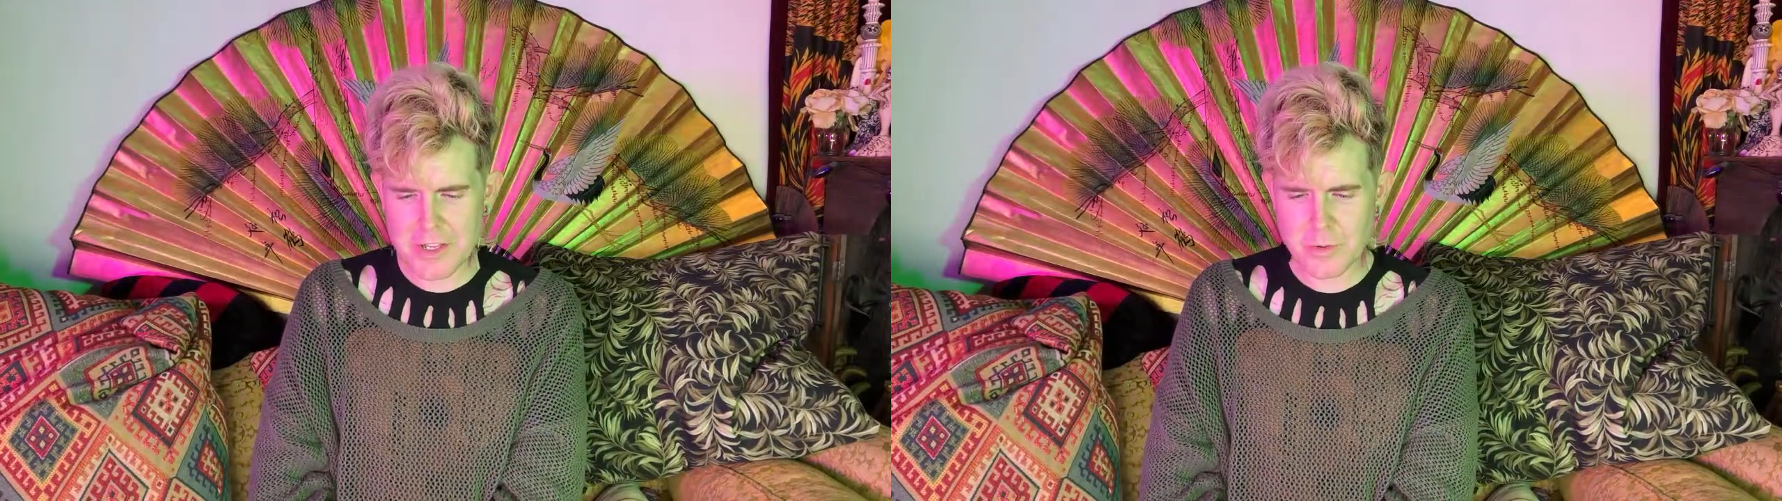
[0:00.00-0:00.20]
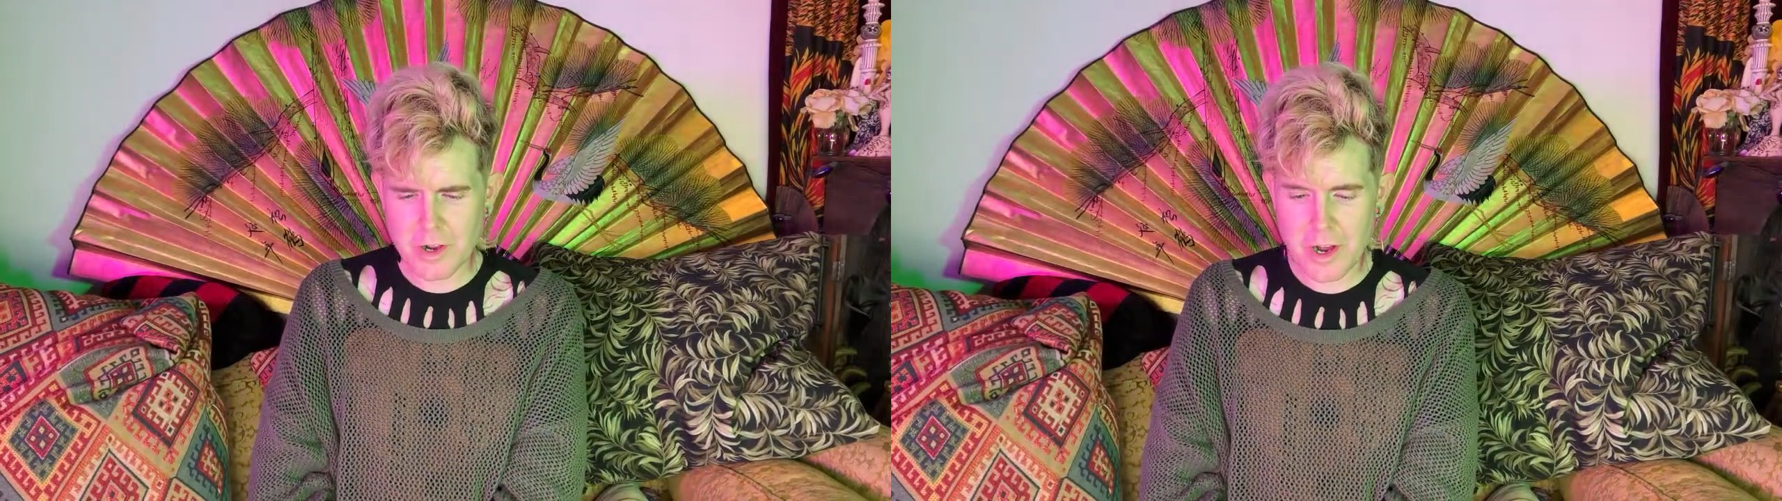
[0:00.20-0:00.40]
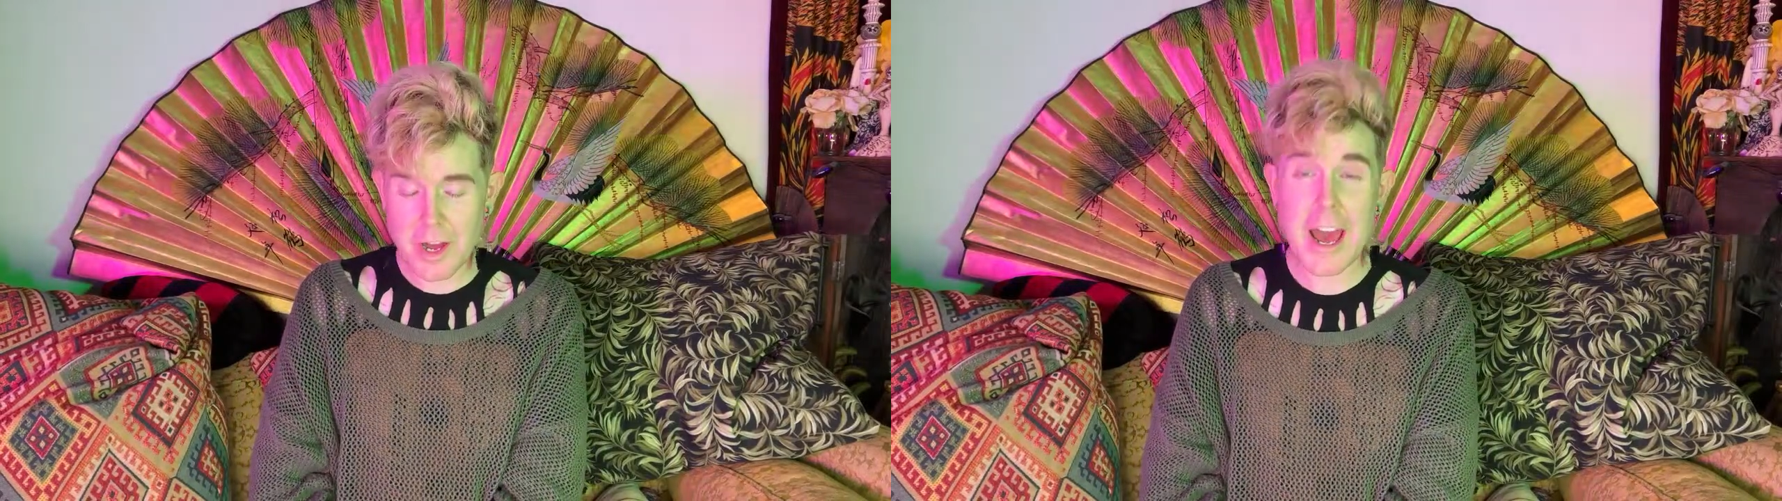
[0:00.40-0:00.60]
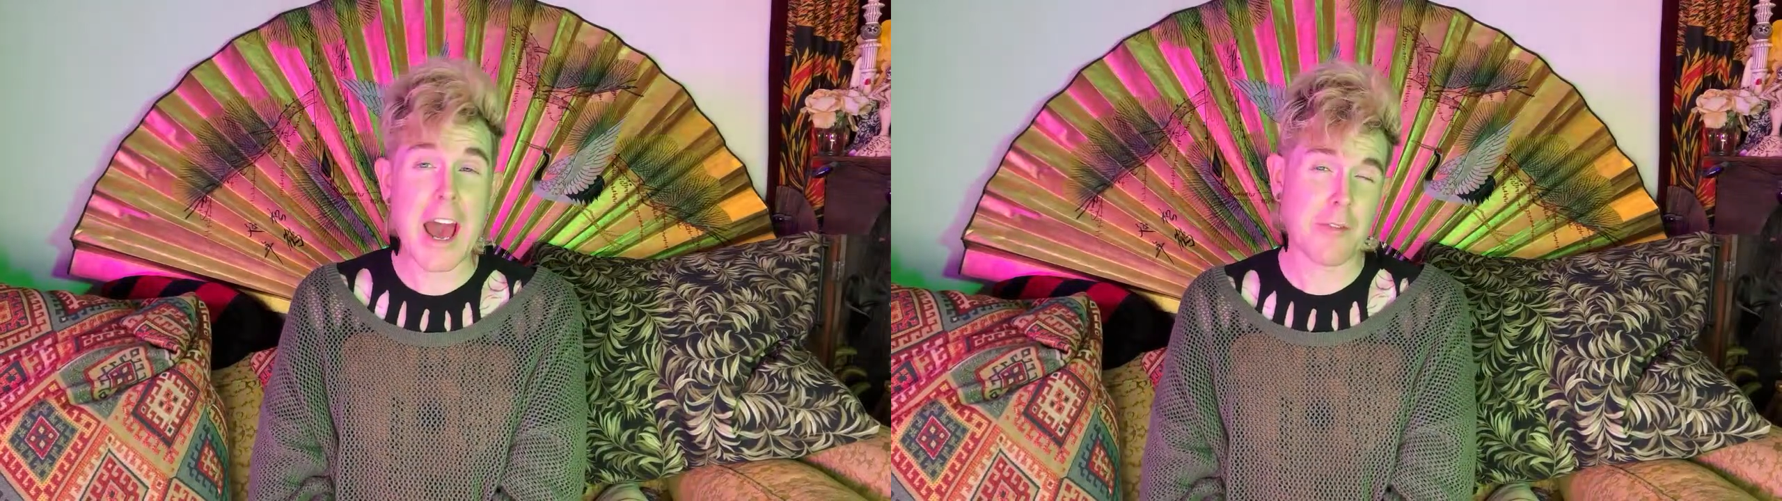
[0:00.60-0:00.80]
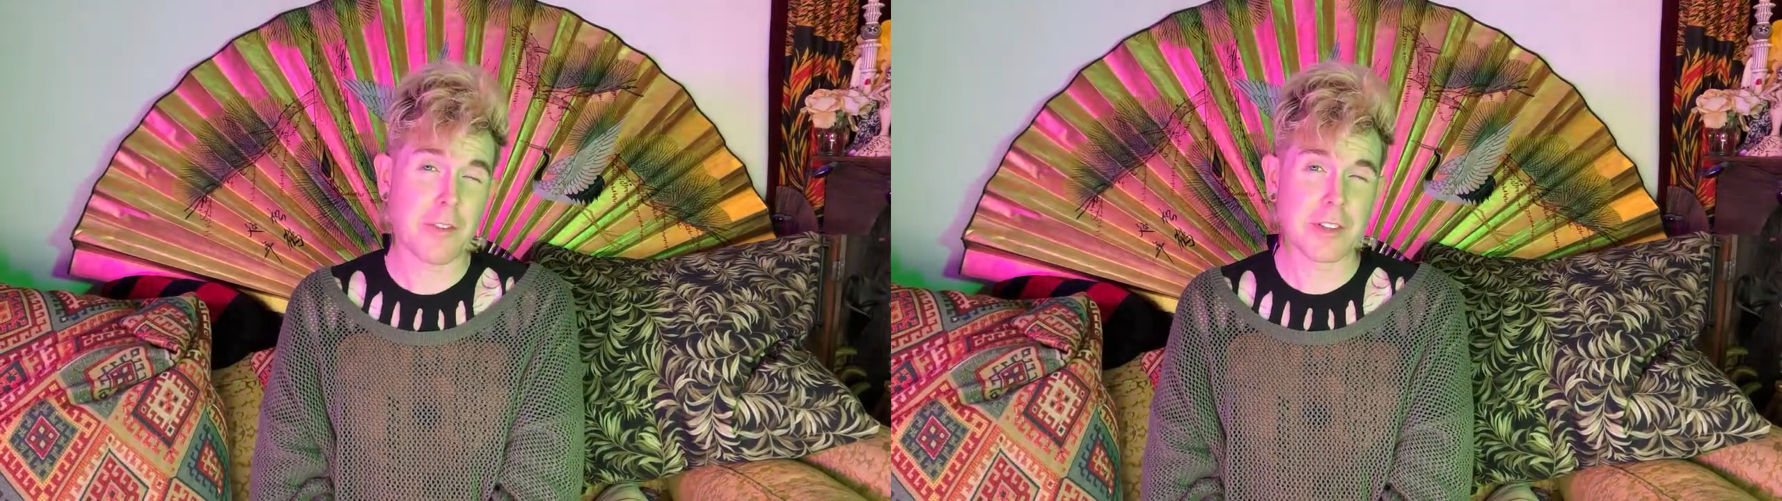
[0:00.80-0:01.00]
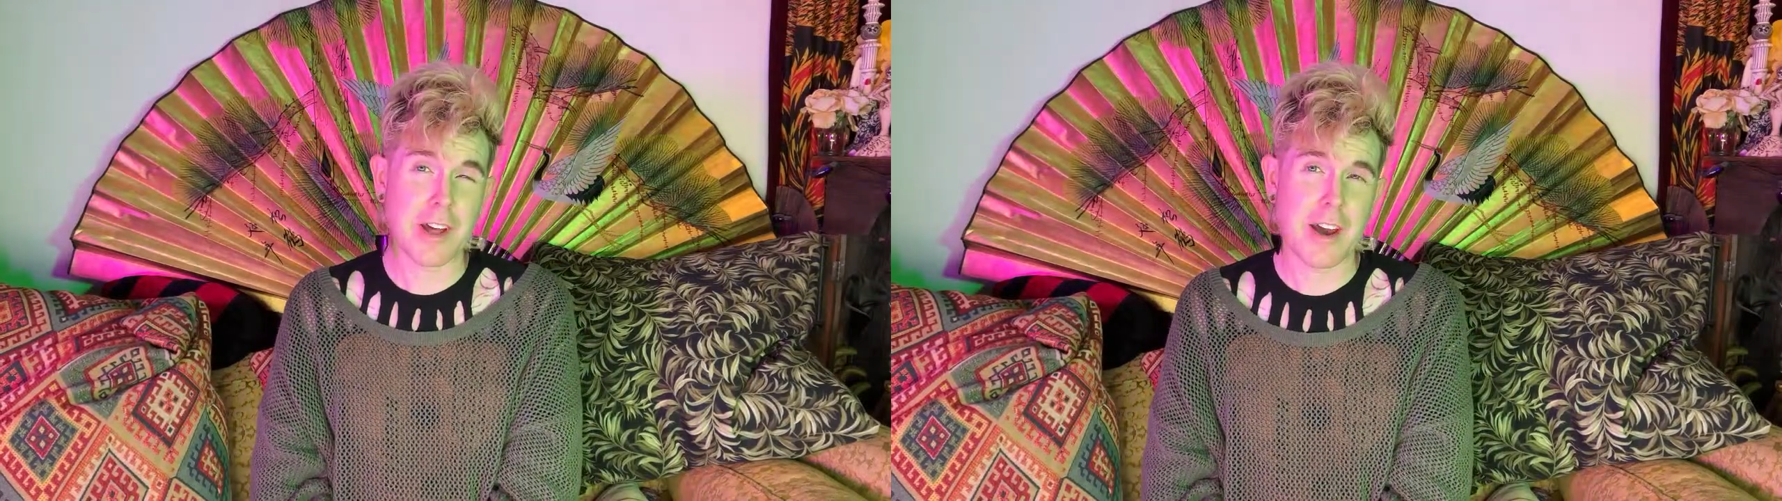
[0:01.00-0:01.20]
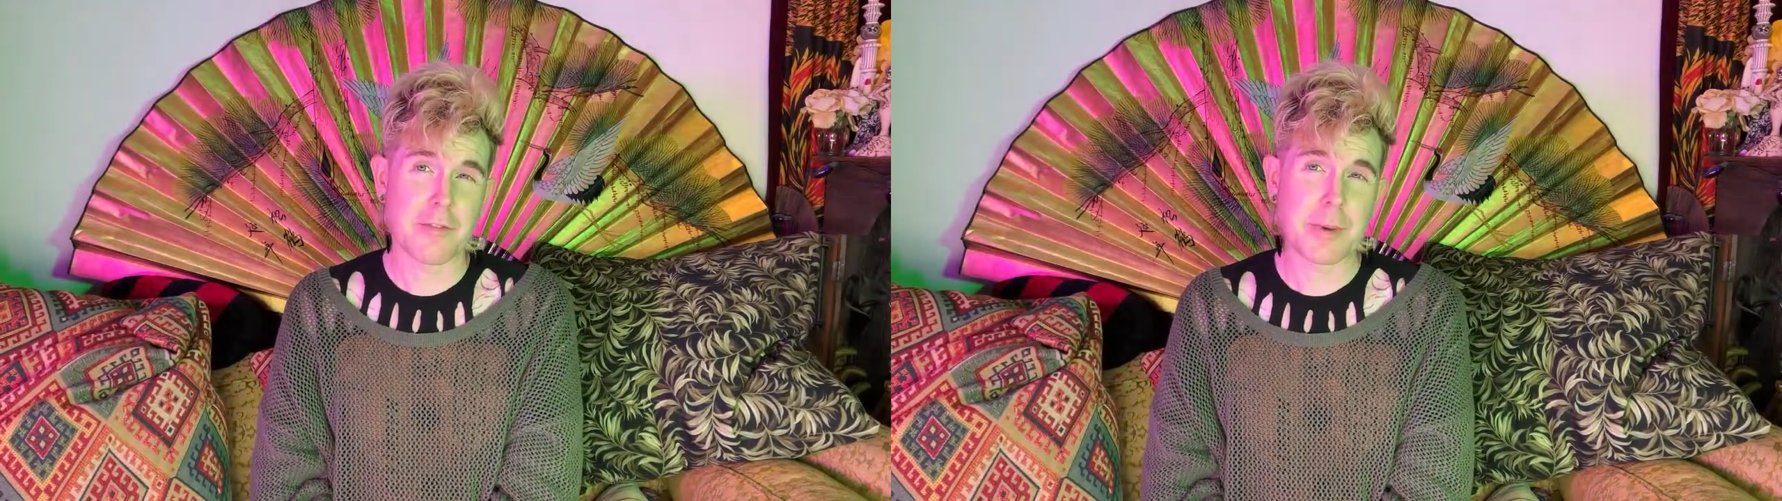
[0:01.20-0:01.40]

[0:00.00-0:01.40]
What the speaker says: You caught half of a live